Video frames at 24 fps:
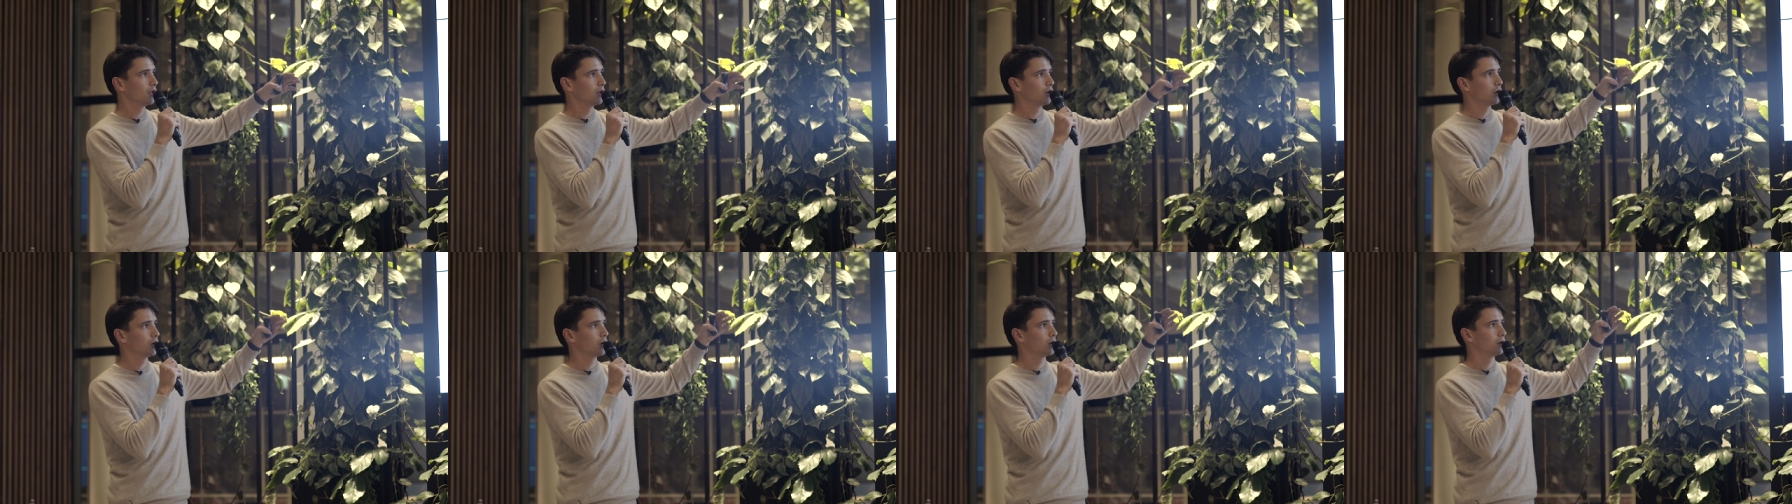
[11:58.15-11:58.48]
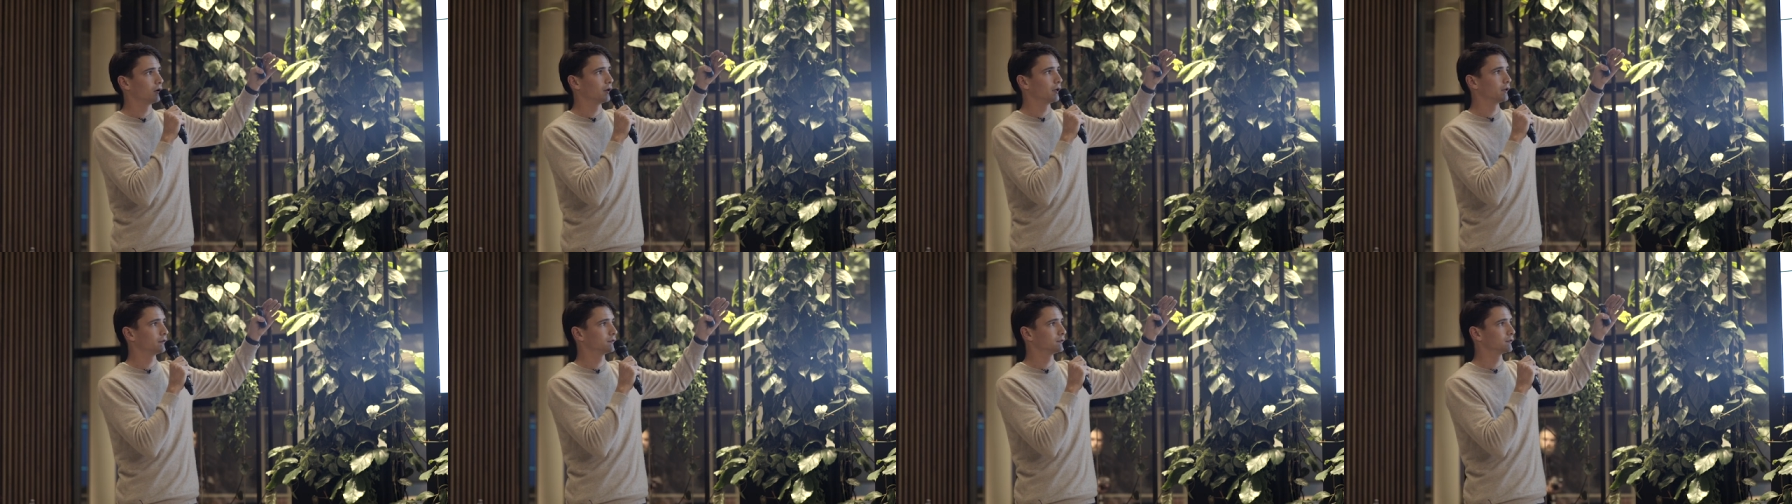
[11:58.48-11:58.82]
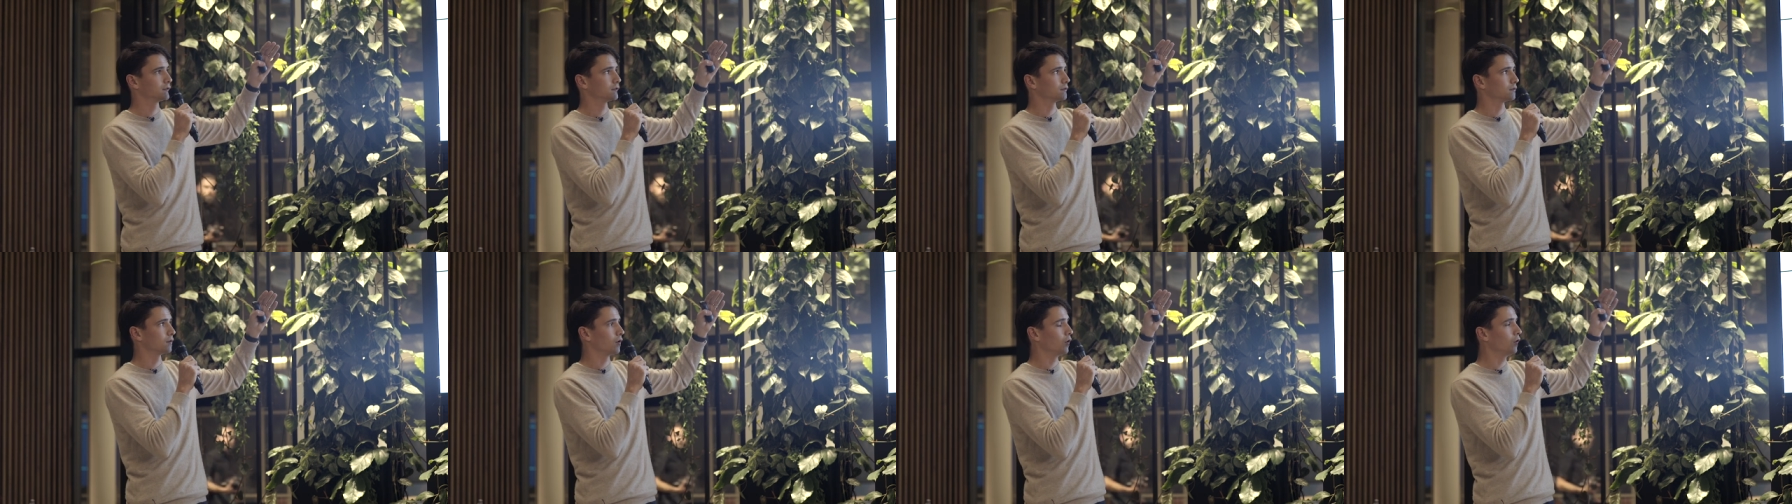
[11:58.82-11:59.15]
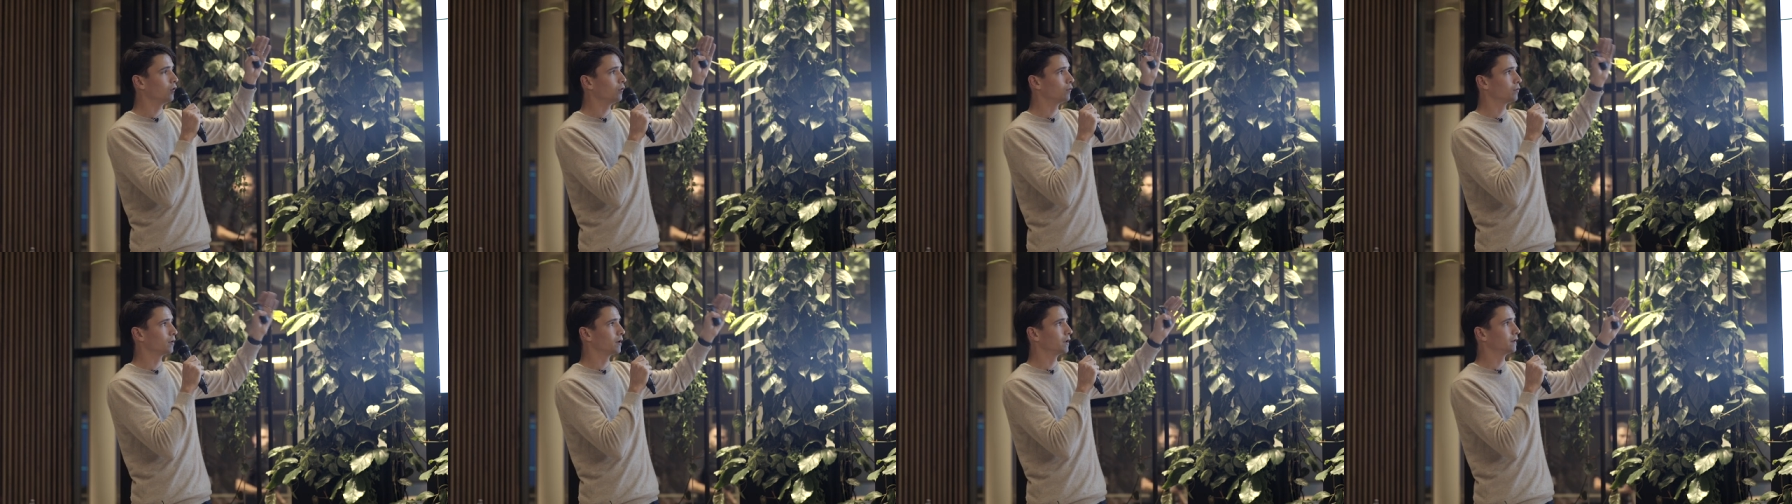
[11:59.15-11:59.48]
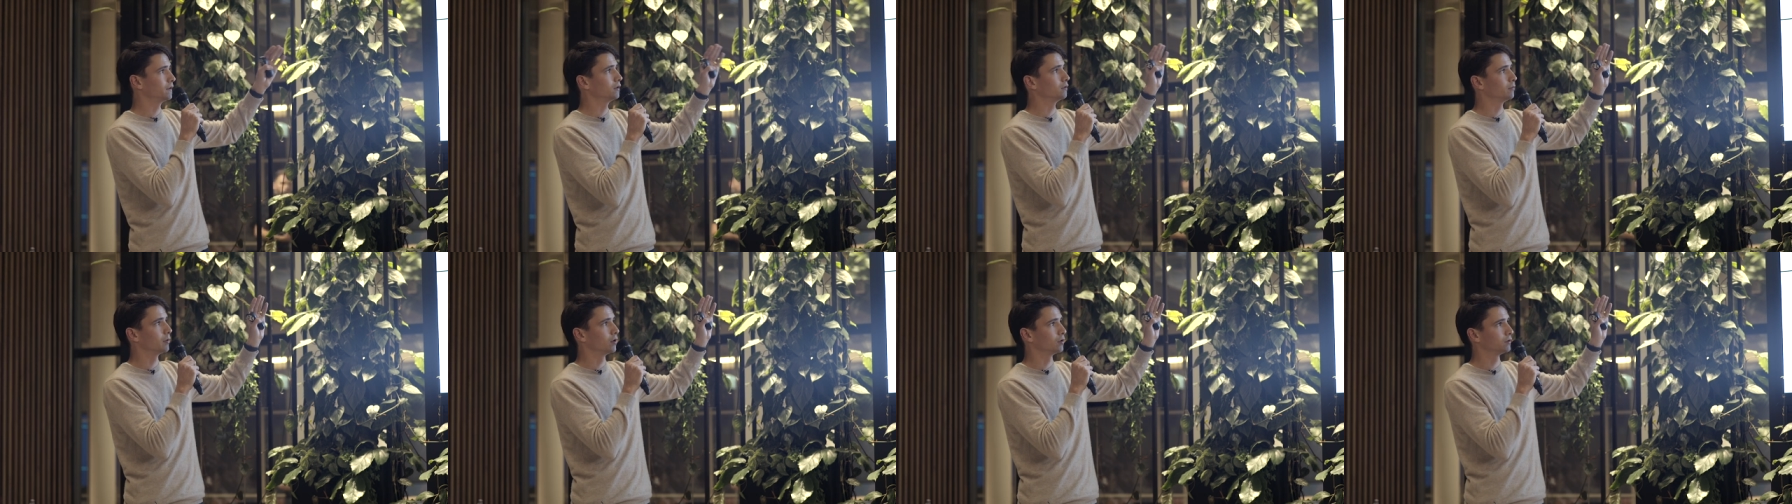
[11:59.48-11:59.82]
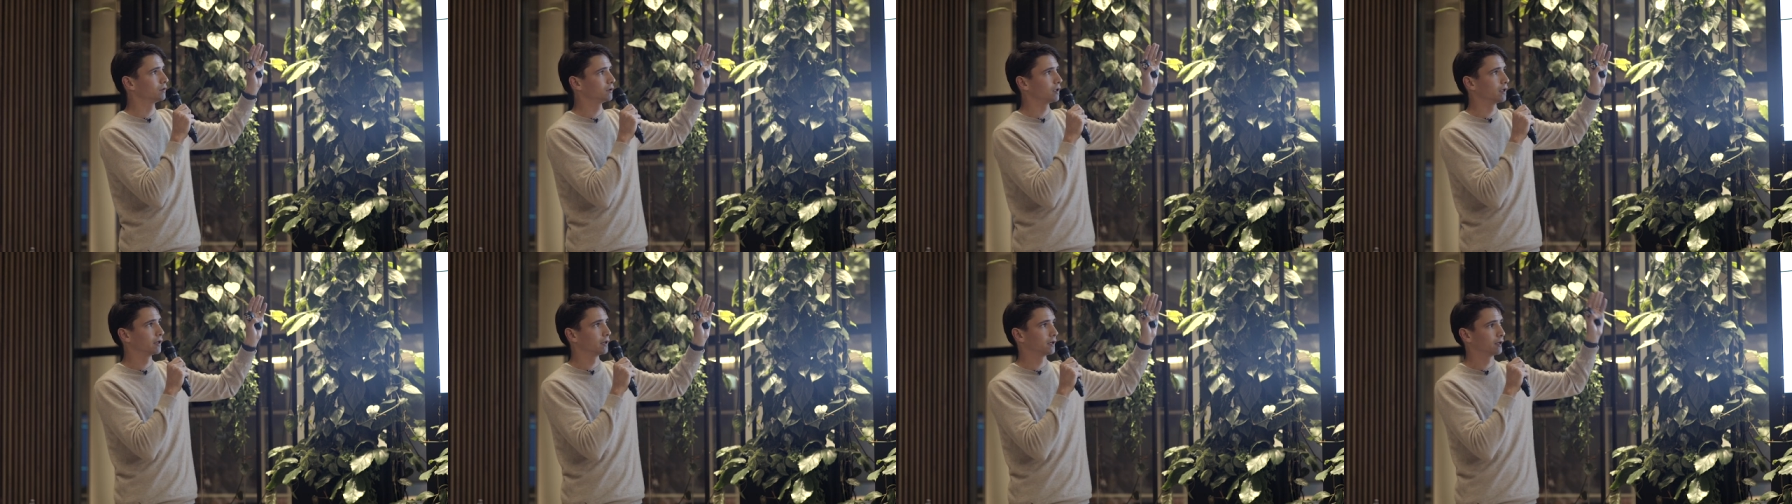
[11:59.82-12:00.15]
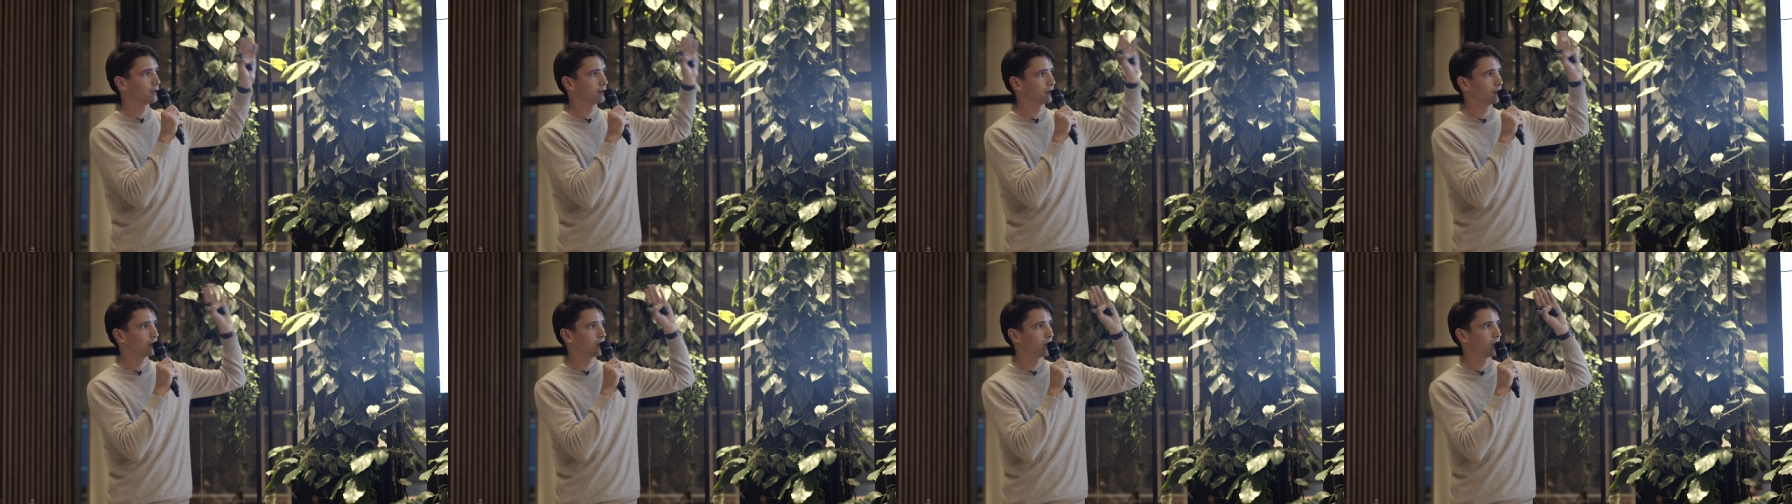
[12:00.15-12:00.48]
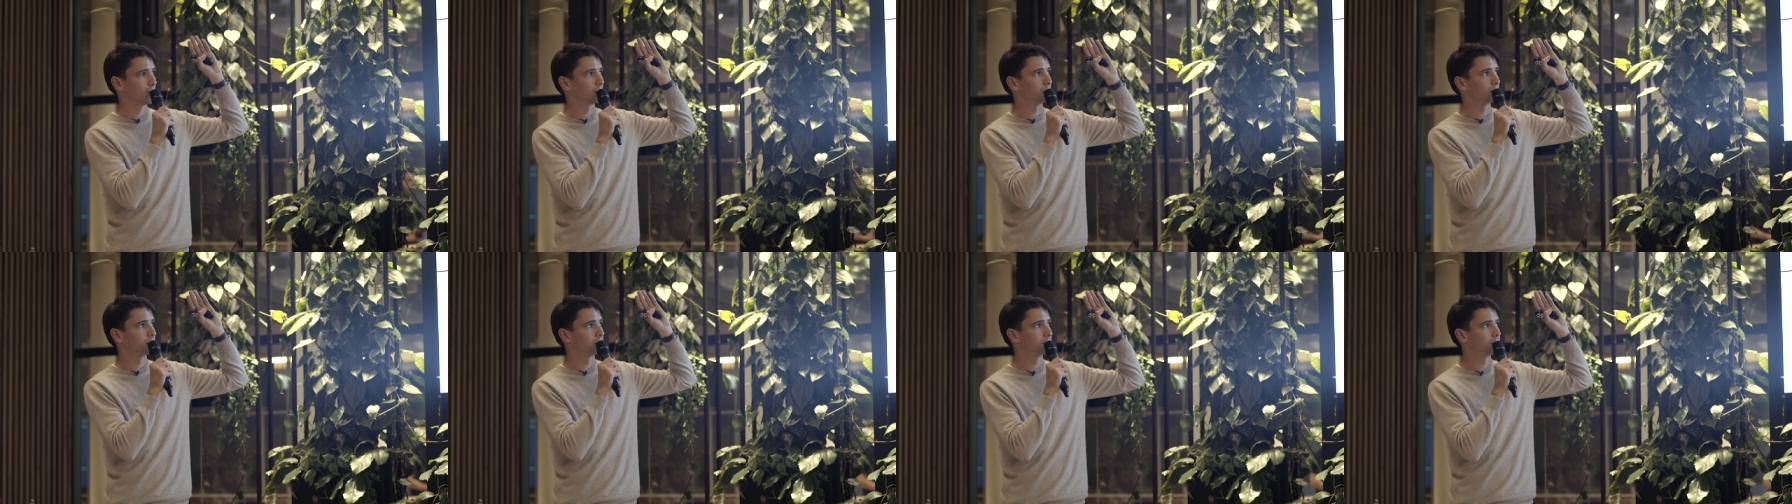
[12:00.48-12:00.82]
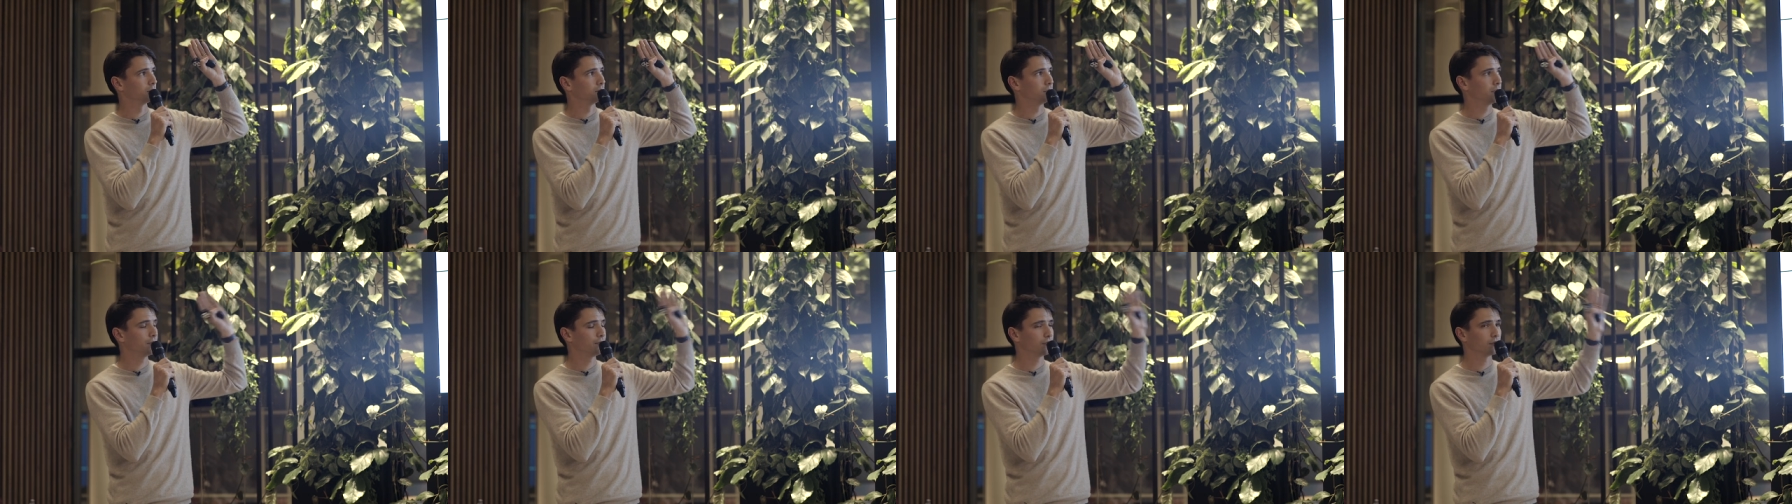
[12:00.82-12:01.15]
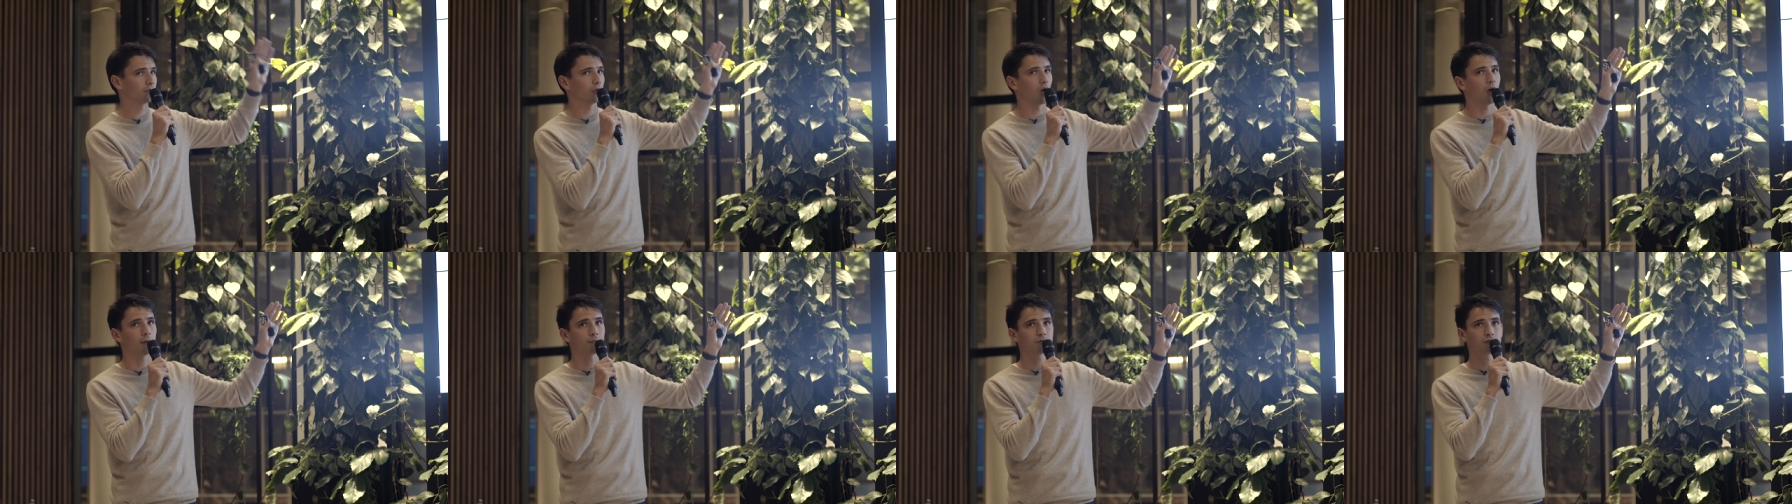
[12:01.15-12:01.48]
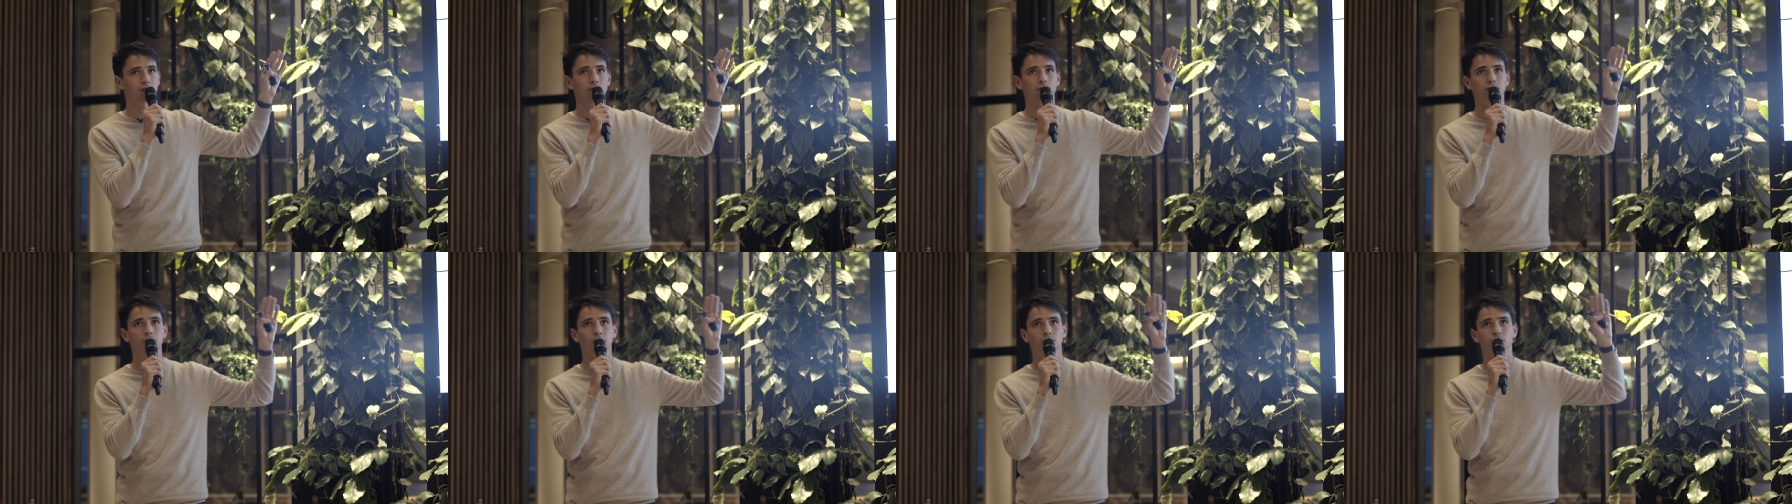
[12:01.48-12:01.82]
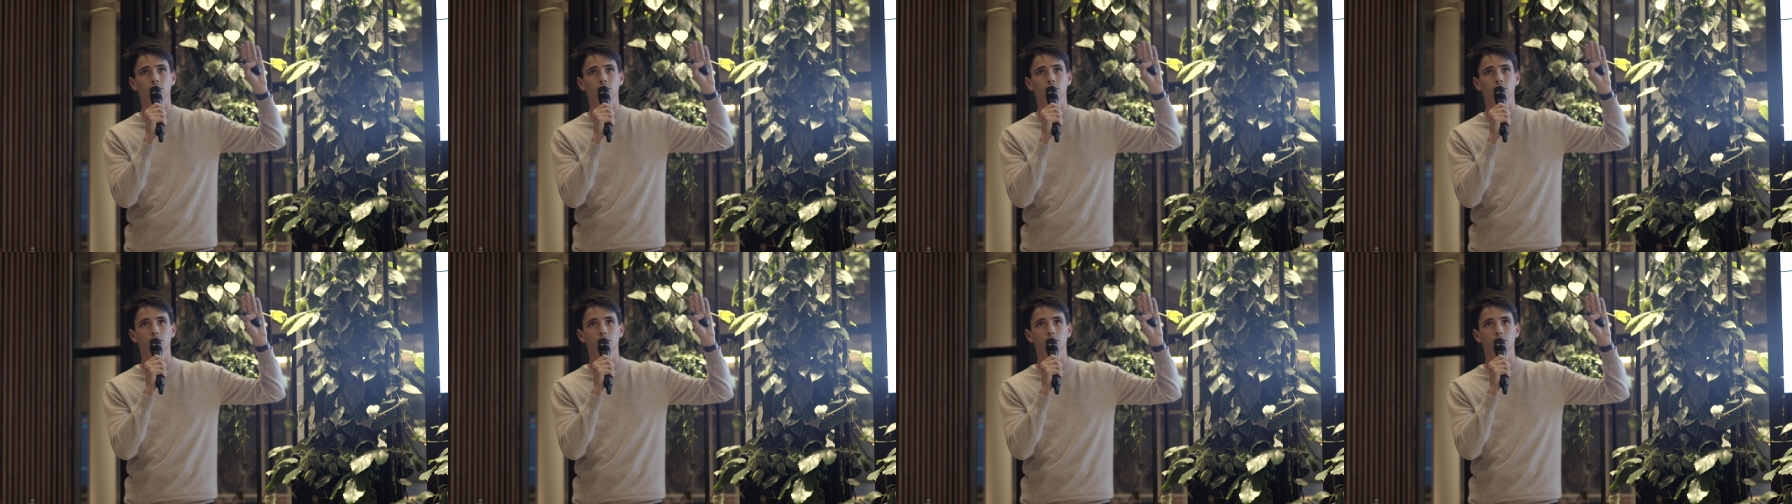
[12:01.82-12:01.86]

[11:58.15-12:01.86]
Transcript: uh, it's all related about like uh, different options that